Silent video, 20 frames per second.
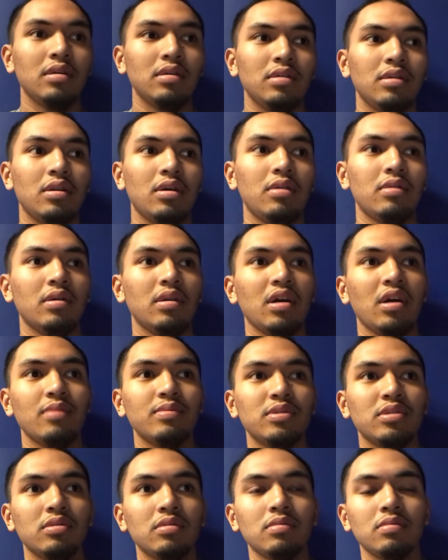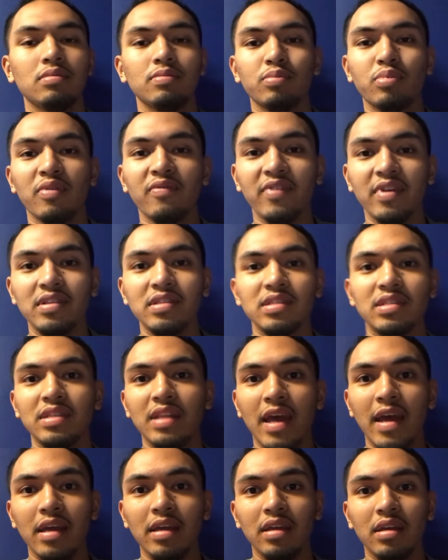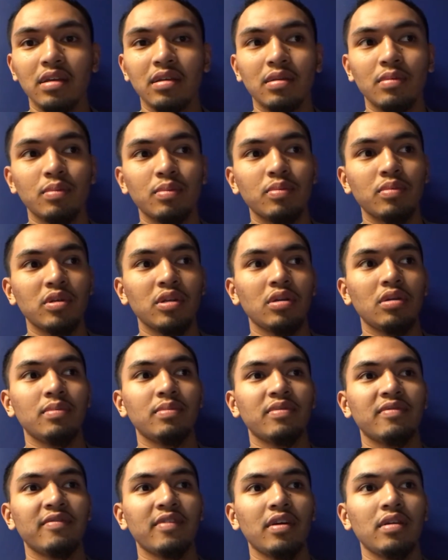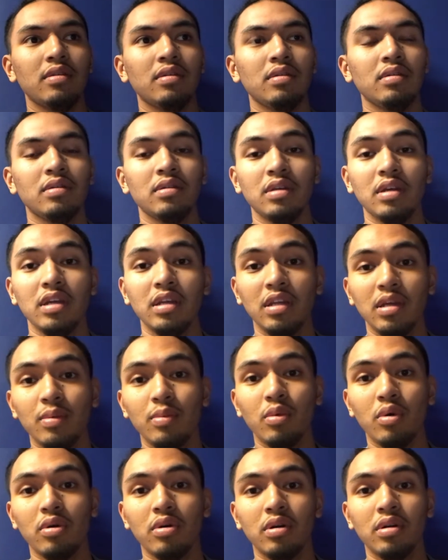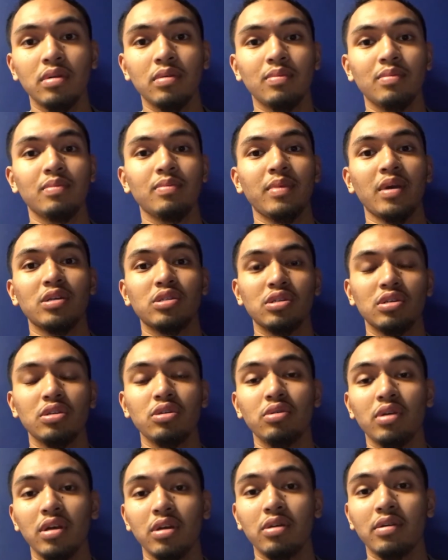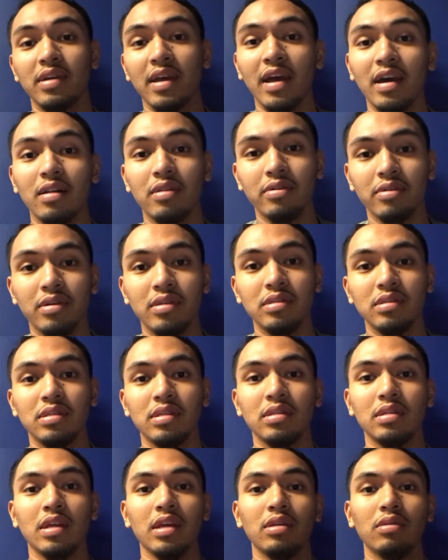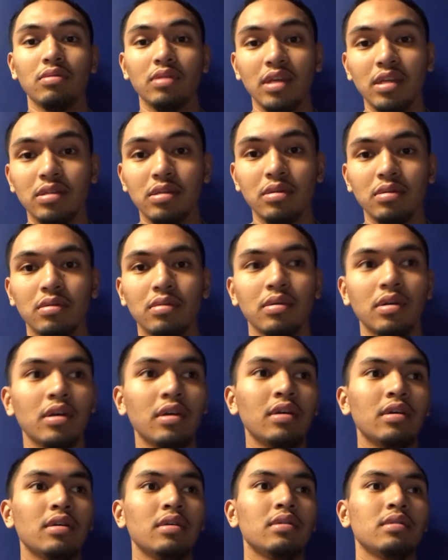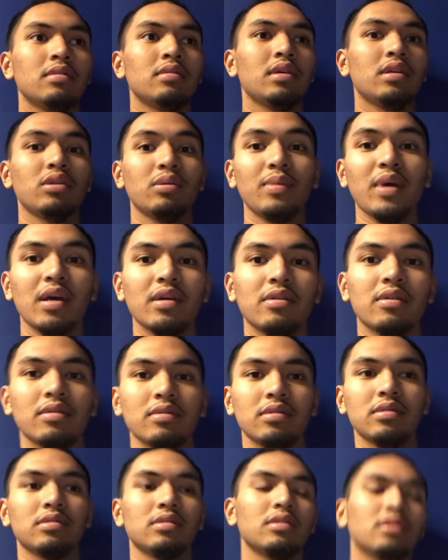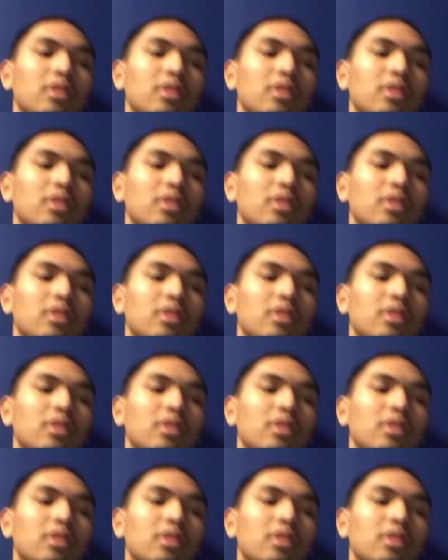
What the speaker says: it helps you prevent snacking, prevent eating more, and make sure you hit your calories that you need to and your macros.